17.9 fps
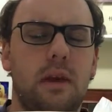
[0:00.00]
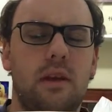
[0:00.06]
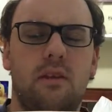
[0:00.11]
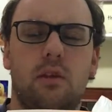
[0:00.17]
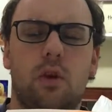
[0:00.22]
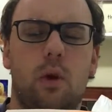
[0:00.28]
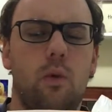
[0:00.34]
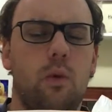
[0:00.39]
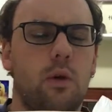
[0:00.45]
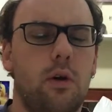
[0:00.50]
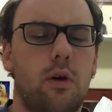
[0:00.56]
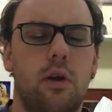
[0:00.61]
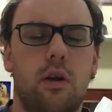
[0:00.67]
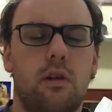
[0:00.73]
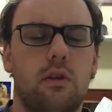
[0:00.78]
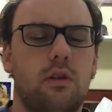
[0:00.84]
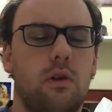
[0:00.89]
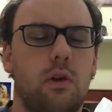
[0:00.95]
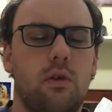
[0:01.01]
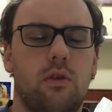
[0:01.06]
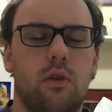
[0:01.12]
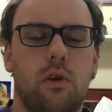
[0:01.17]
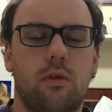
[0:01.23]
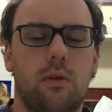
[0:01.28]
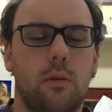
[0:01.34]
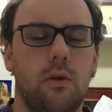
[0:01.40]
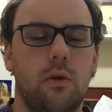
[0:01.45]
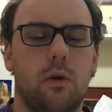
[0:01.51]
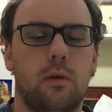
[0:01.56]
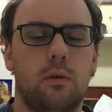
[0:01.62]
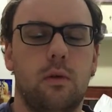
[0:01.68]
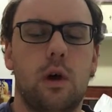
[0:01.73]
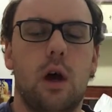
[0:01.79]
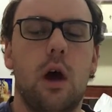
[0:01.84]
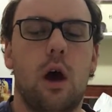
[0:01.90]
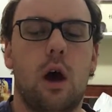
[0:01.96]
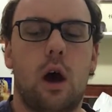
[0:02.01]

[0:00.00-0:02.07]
be so wordy and so self-absorbed.